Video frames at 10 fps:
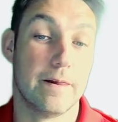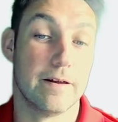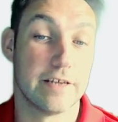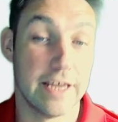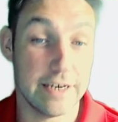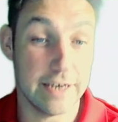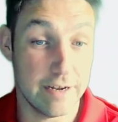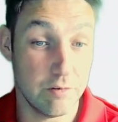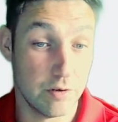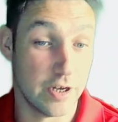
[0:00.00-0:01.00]
Again,
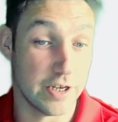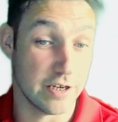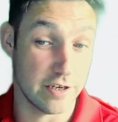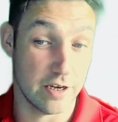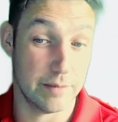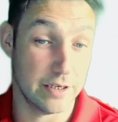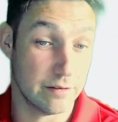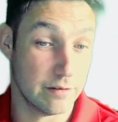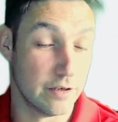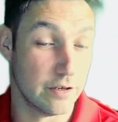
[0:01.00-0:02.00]
now I can come in
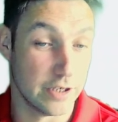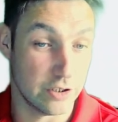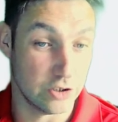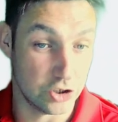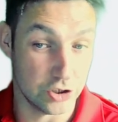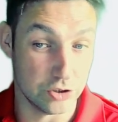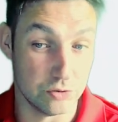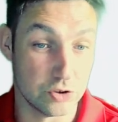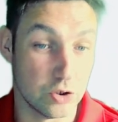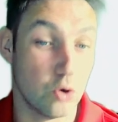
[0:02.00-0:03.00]
and I can choose